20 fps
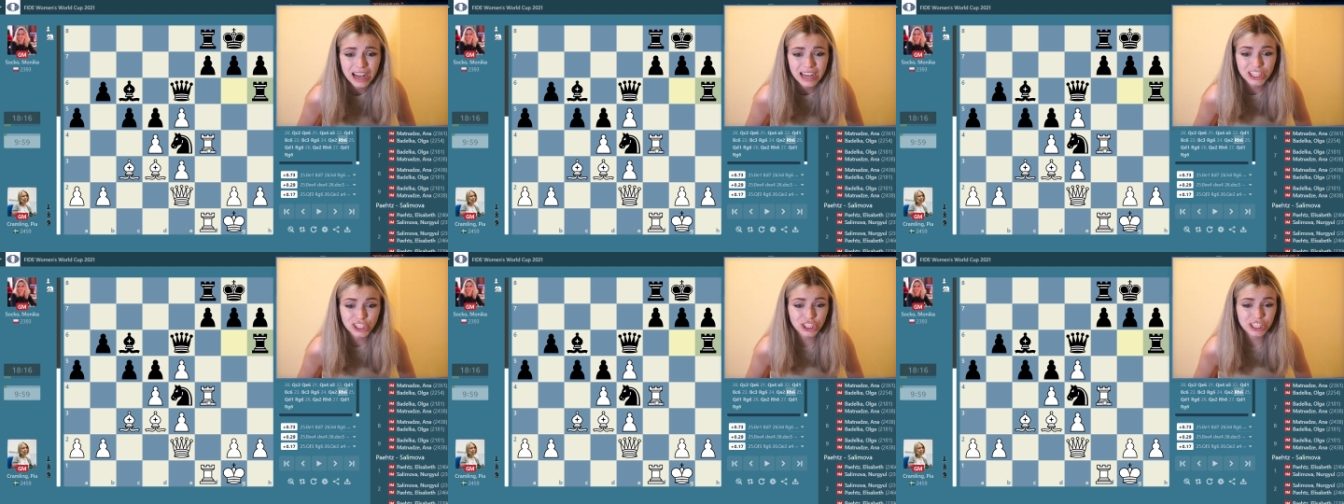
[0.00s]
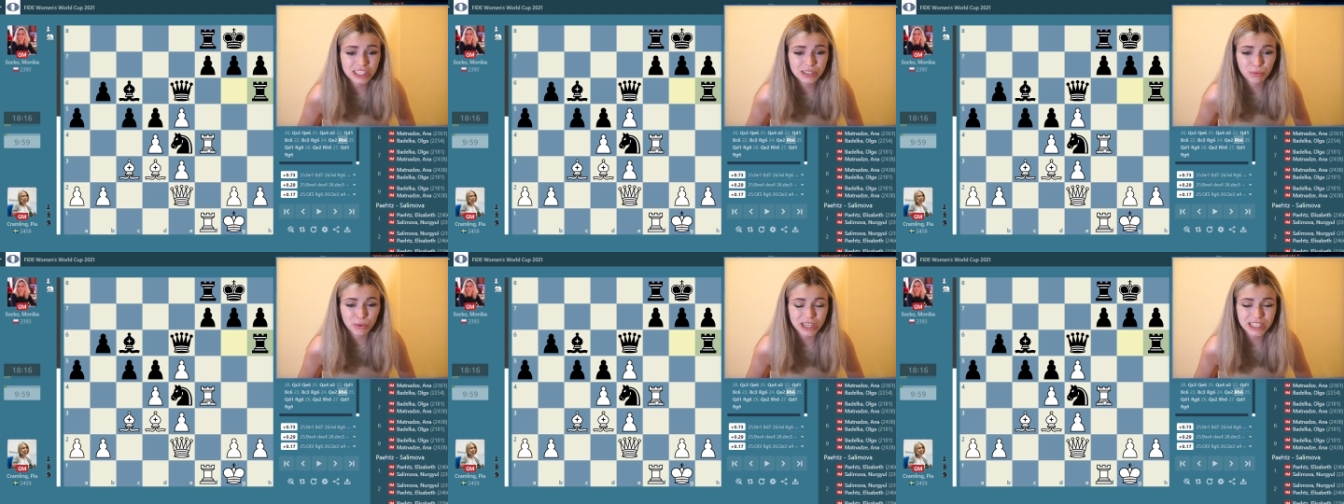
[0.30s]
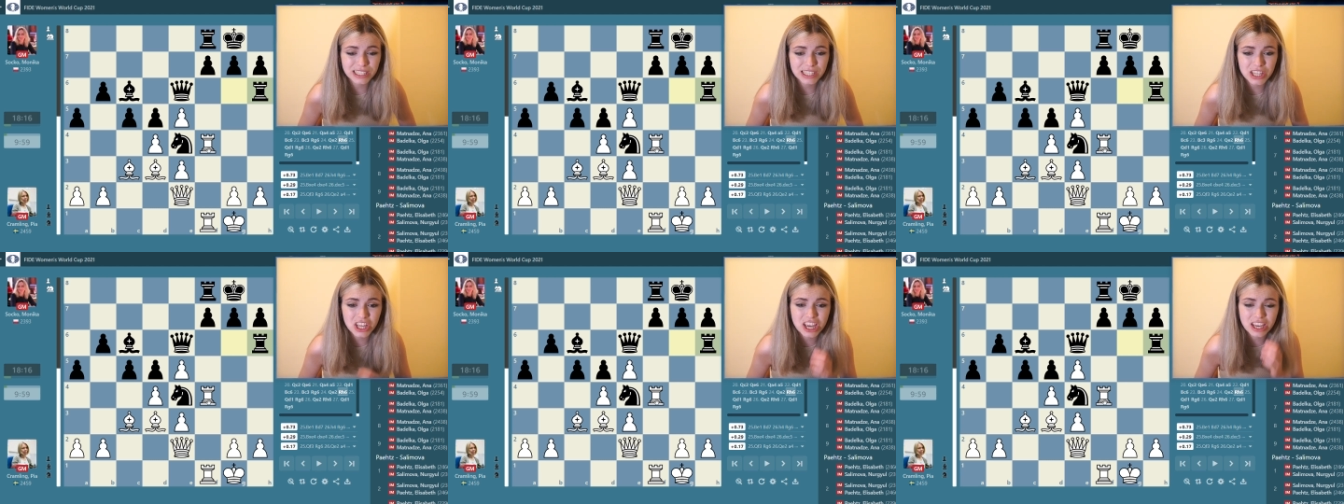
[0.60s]
she
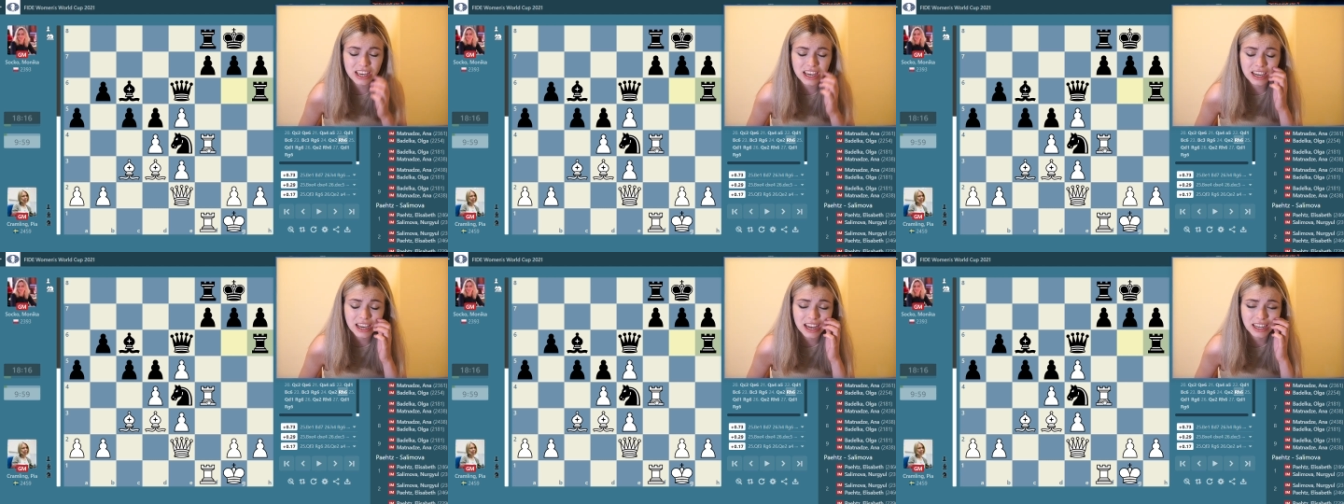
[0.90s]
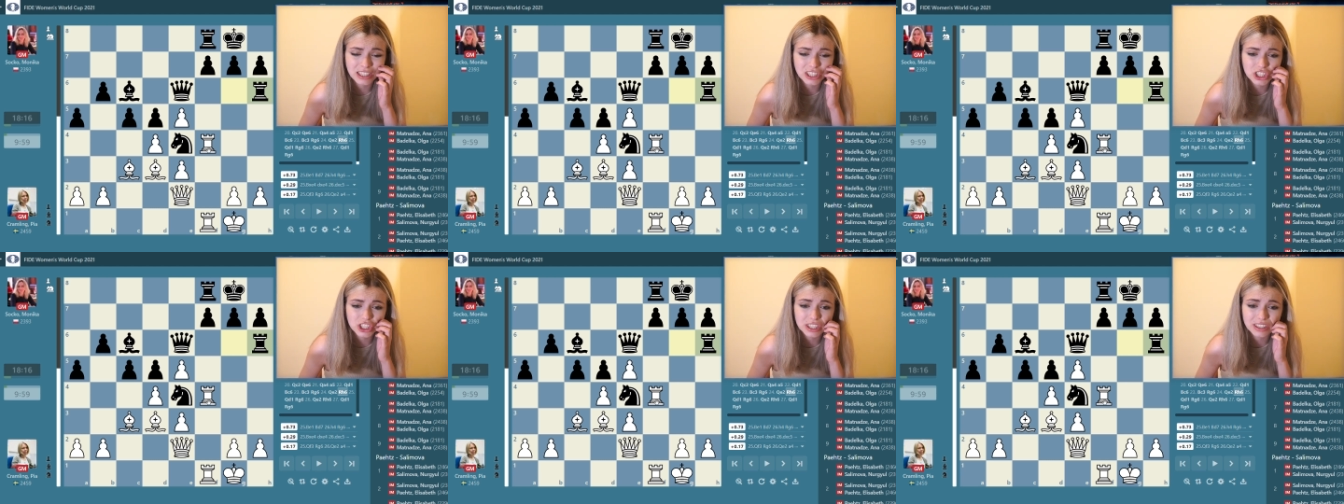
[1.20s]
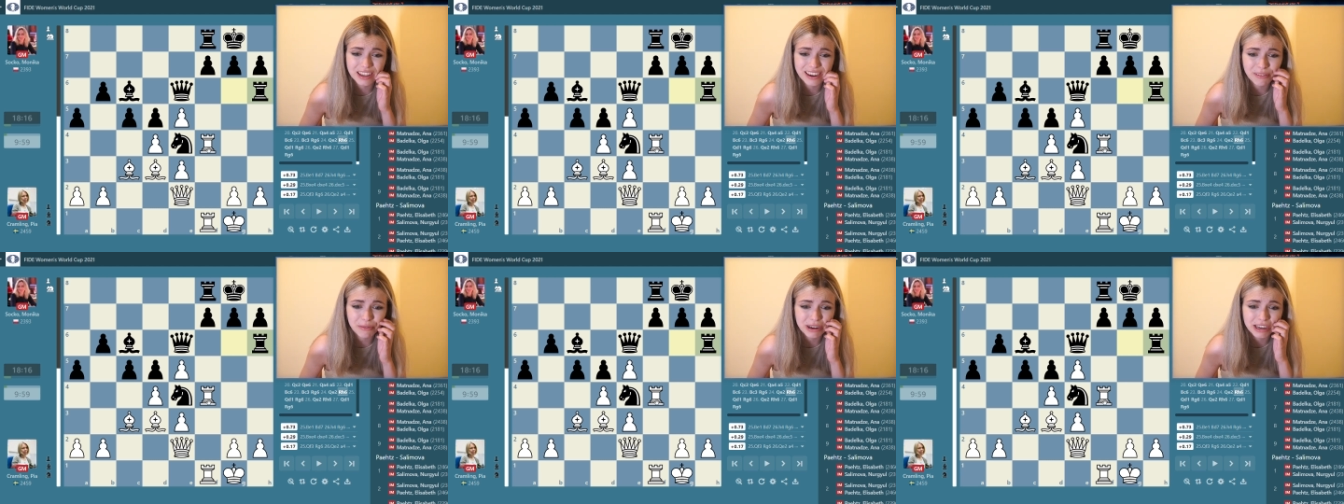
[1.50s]
was thinking and she
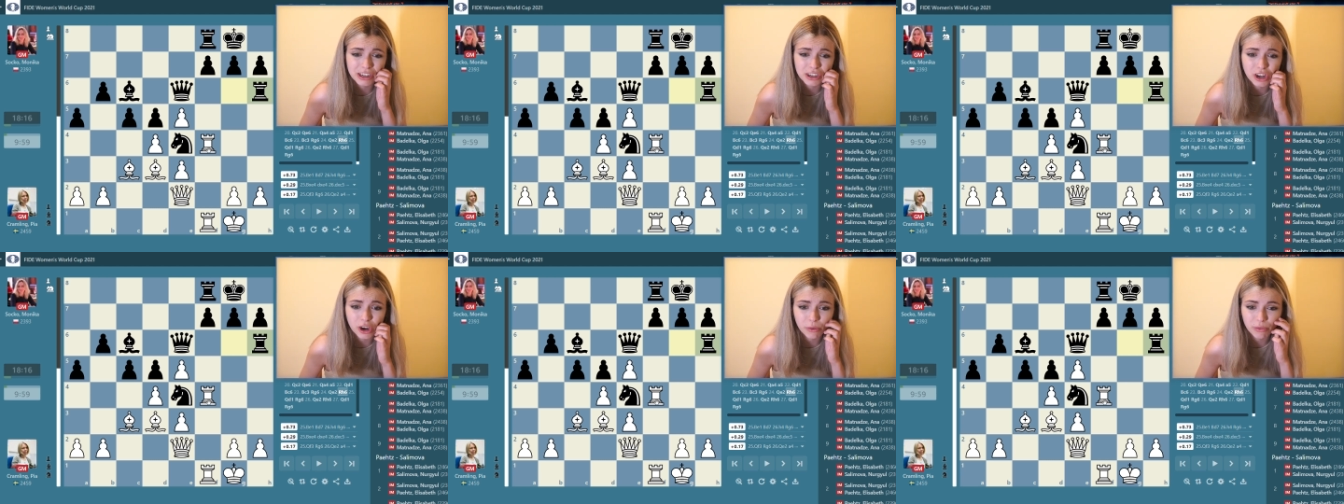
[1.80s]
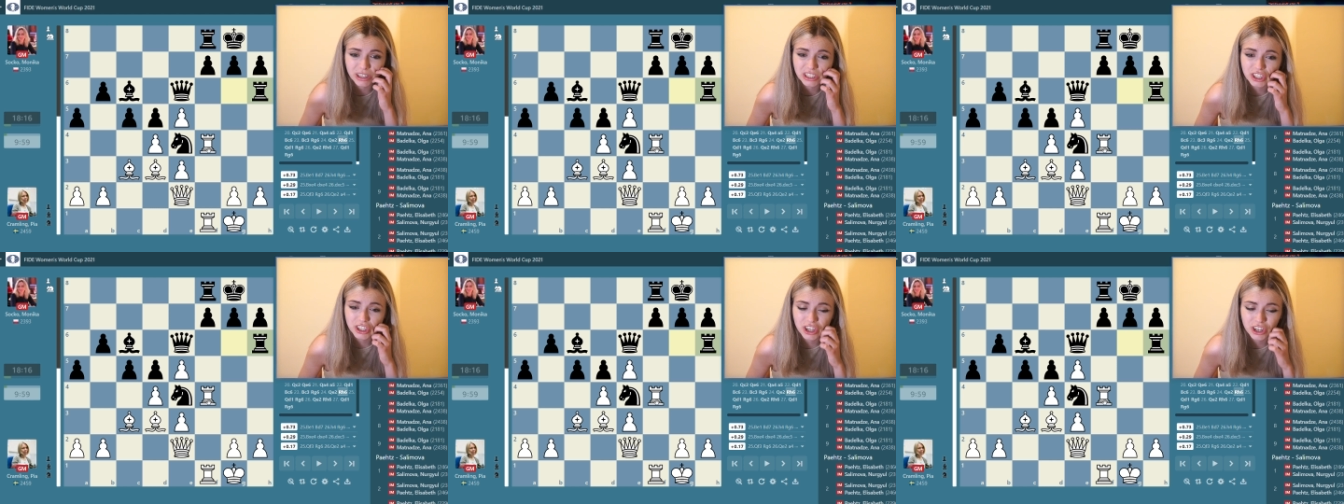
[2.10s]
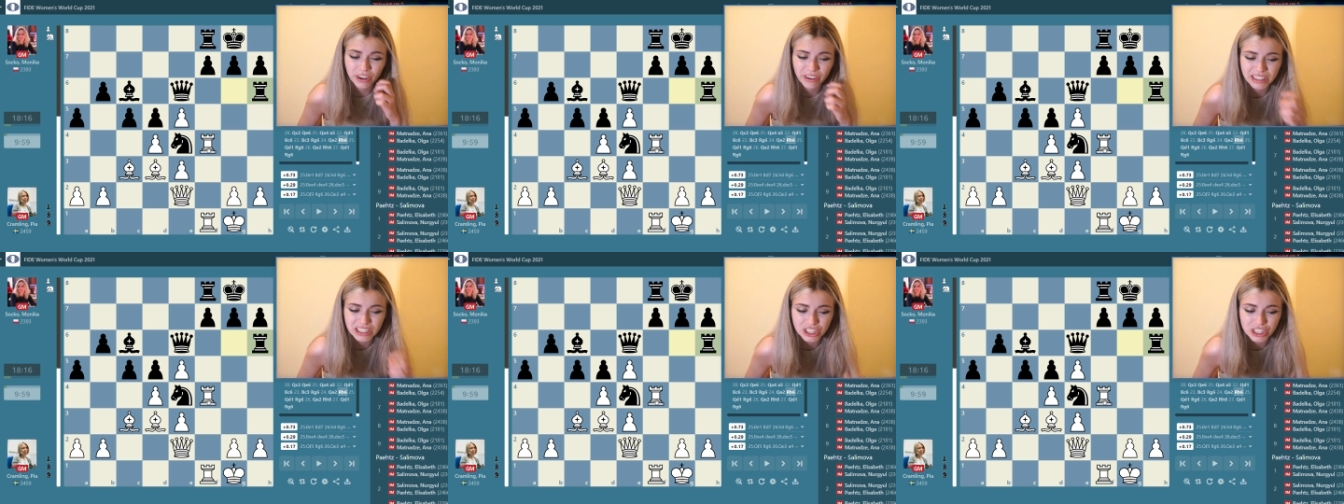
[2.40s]
didn't really know what to
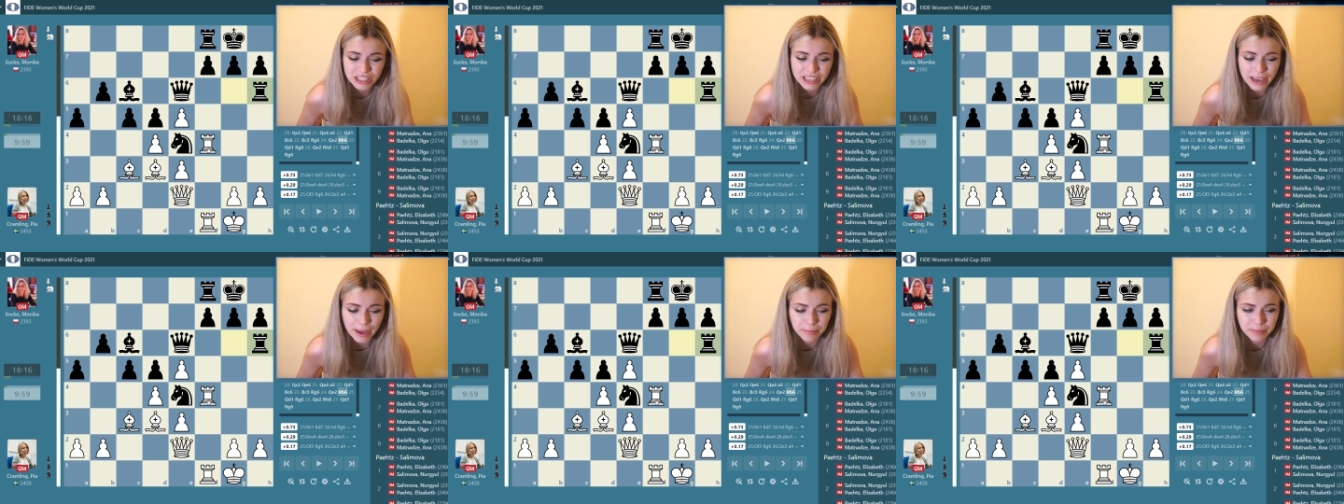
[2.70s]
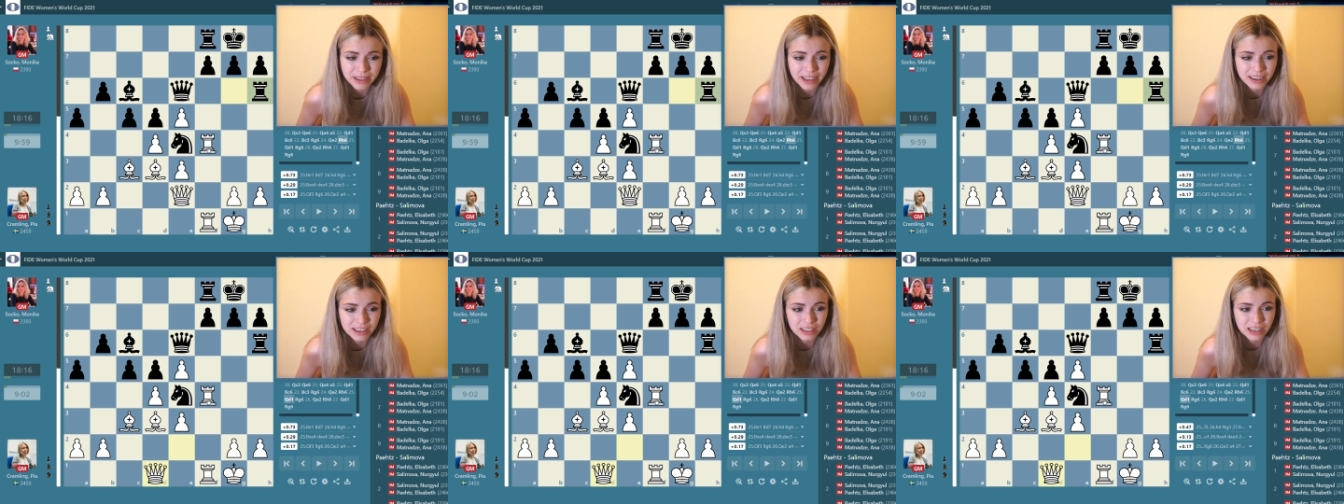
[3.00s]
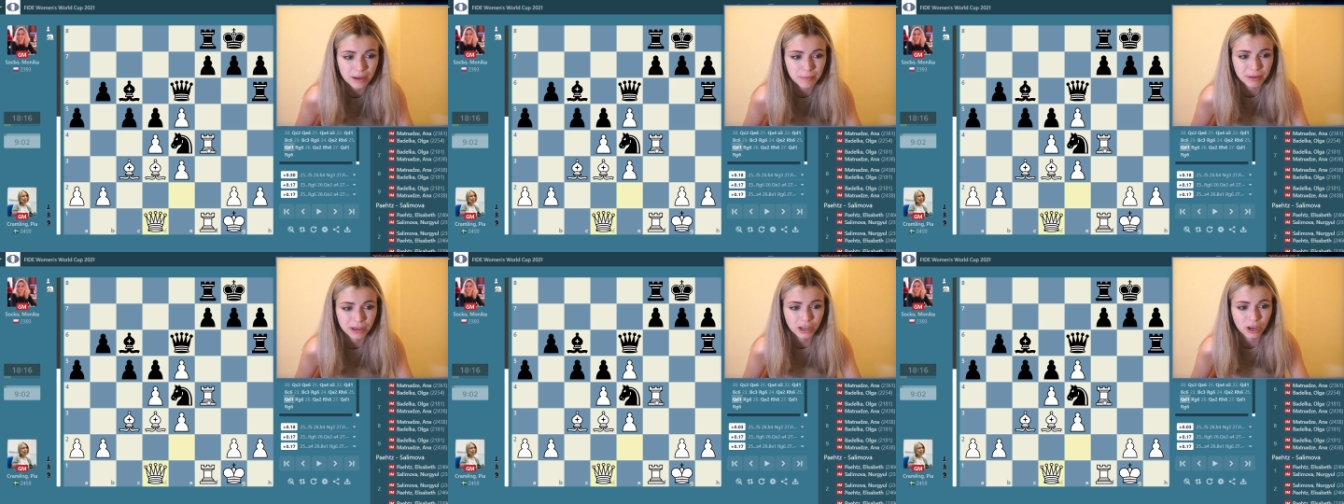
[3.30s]
do, and she kept getting
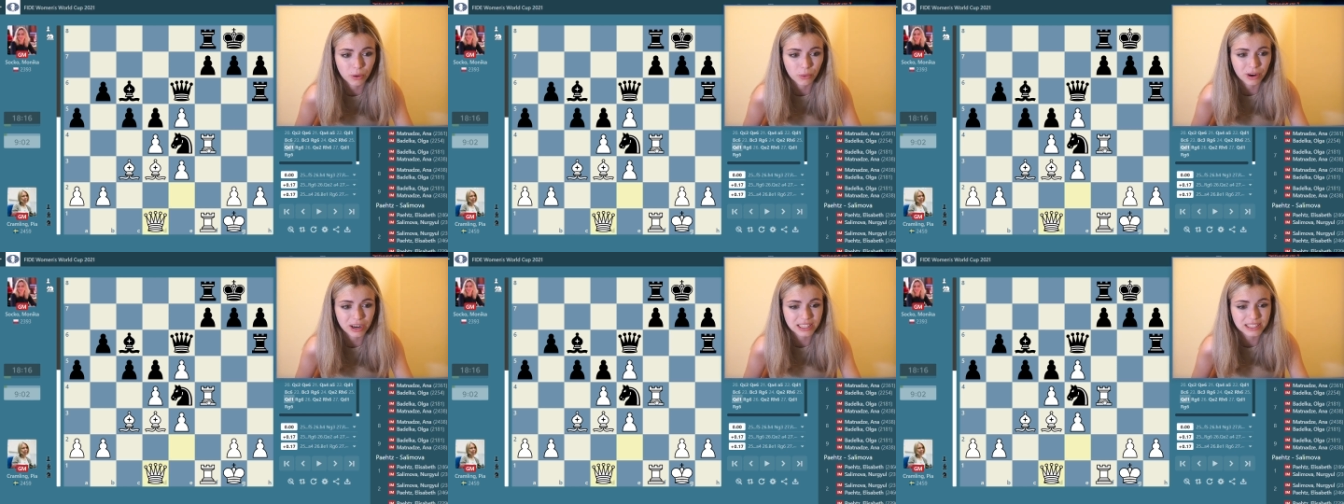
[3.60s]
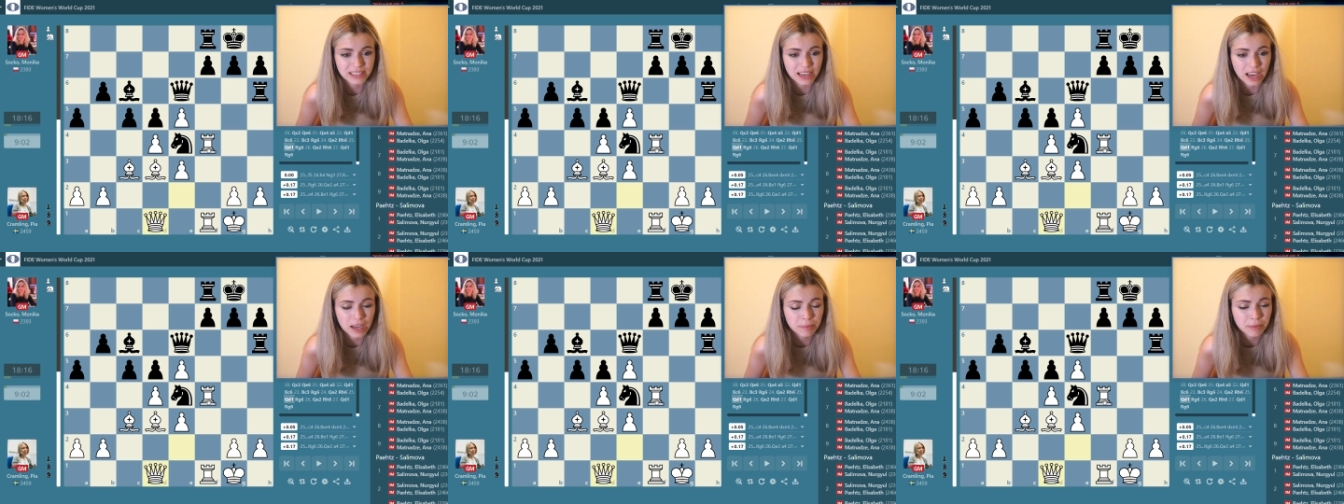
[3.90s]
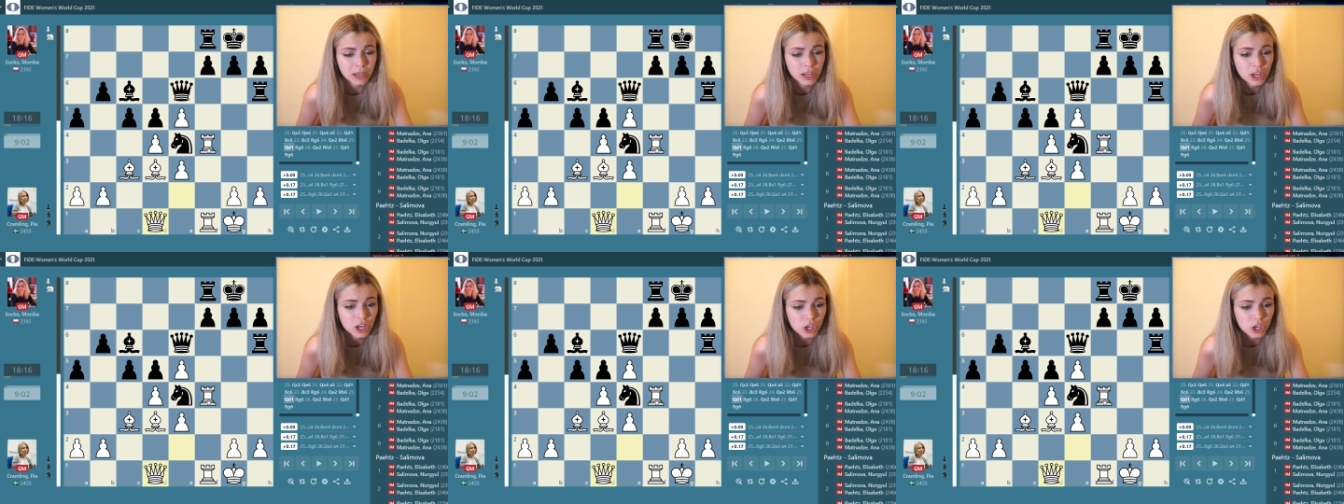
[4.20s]
a bit lower on time.